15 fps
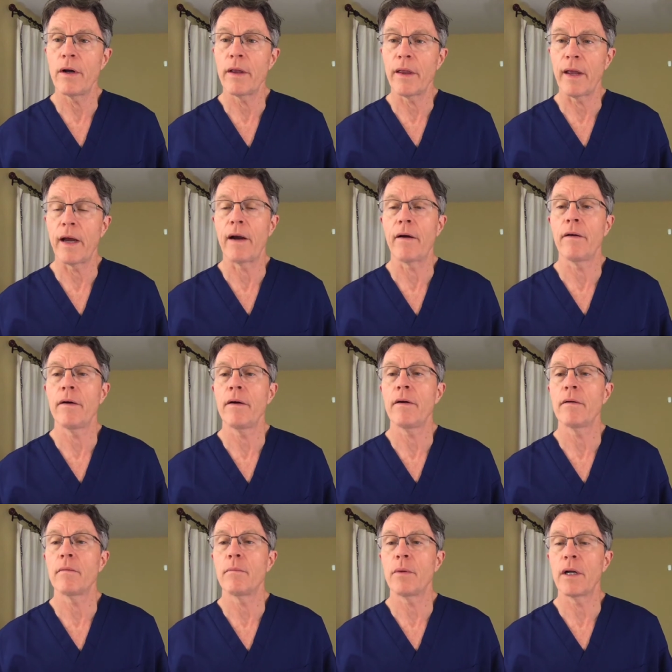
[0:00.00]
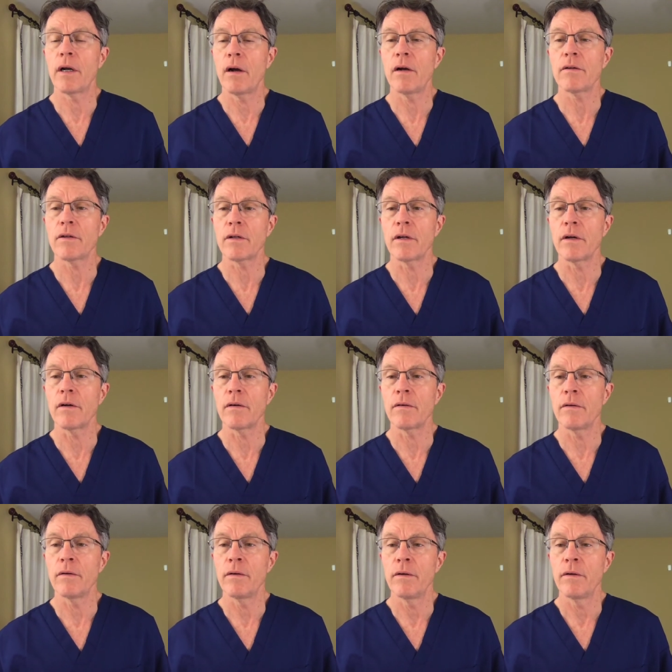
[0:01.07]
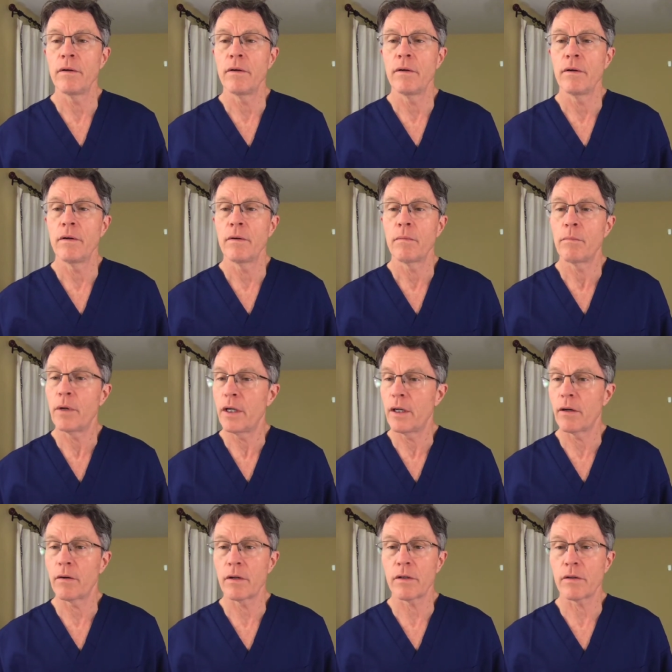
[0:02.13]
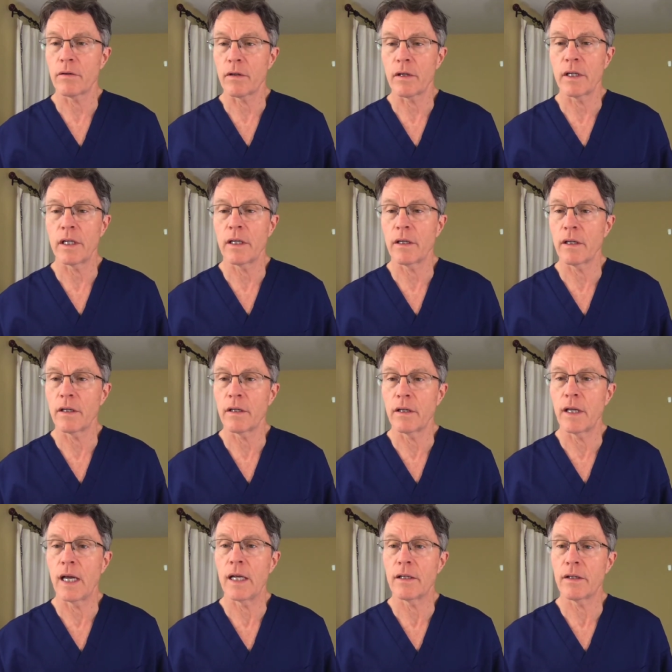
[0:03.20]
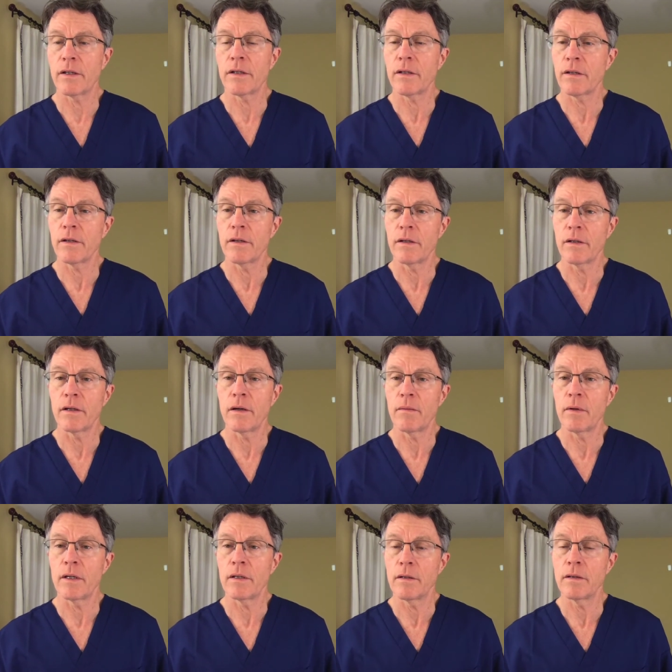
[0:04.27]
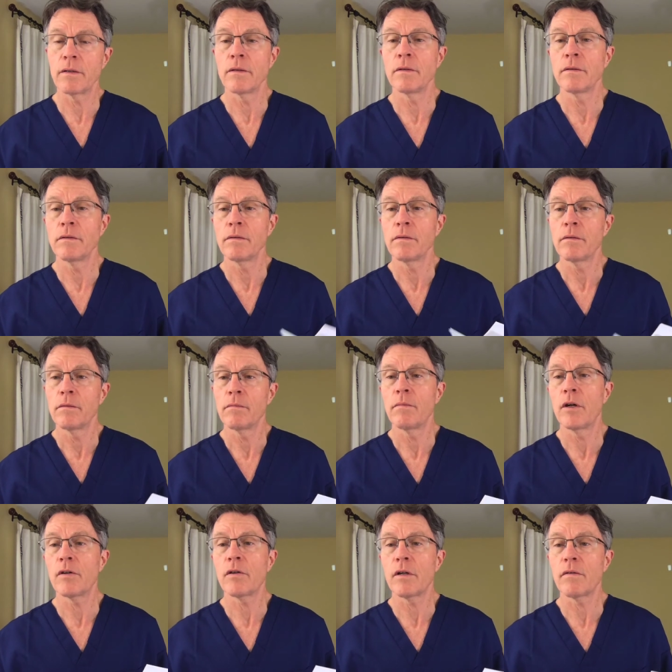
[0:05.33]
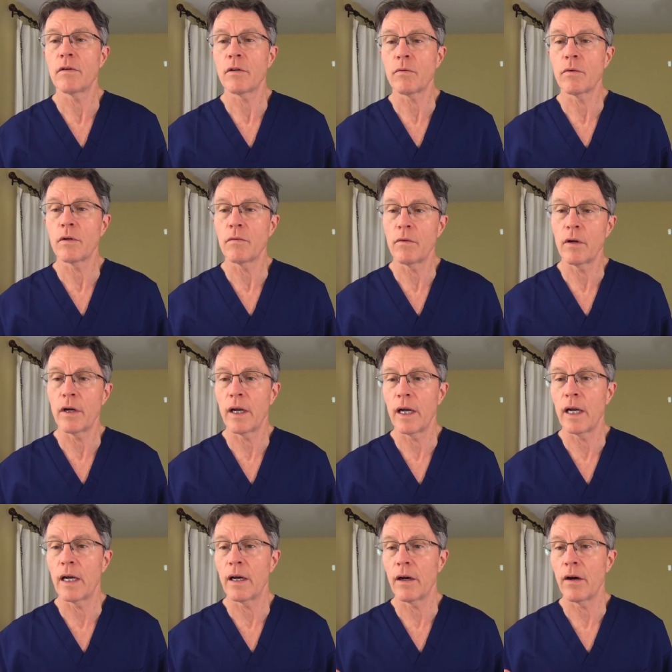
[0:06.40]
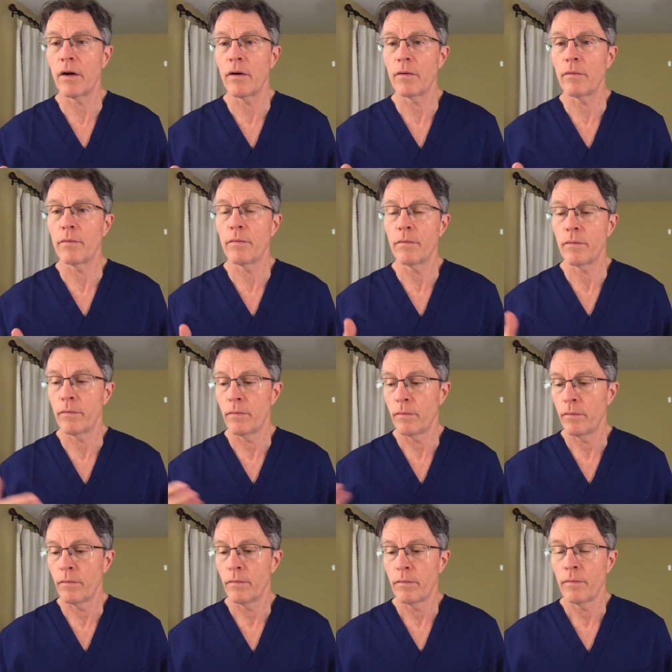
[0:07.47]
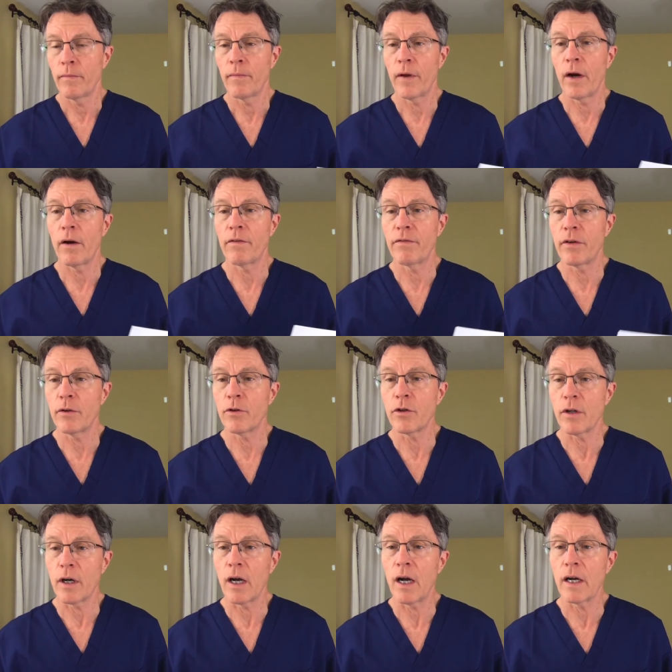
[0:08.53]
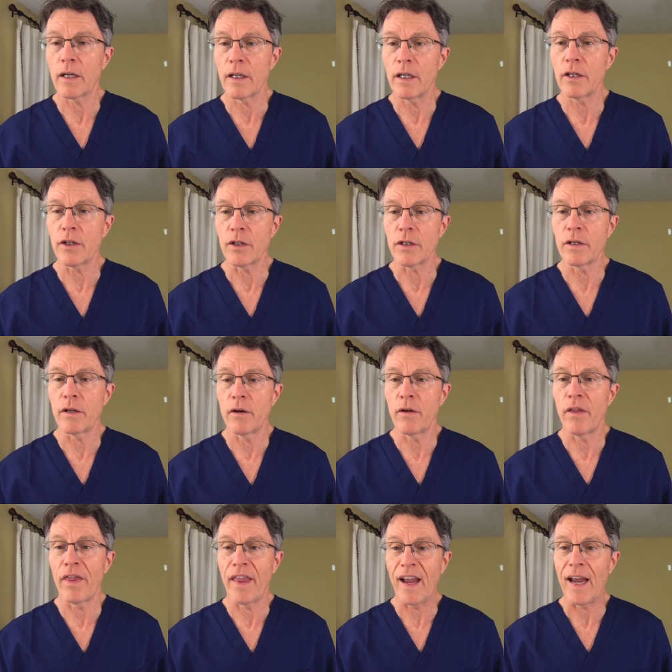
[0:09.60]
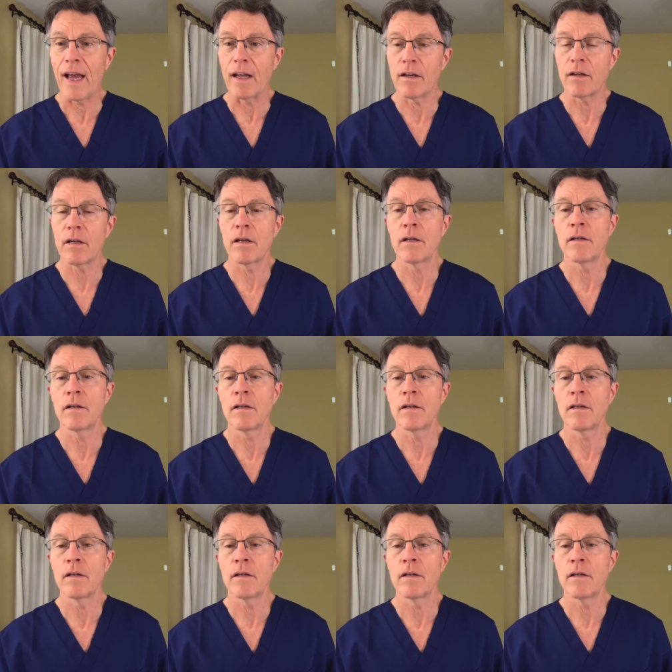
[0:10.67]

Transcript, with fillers: there, but also being crystal clear that that's, I mean, most of us wouldn't want to hang our, our future cognition on that.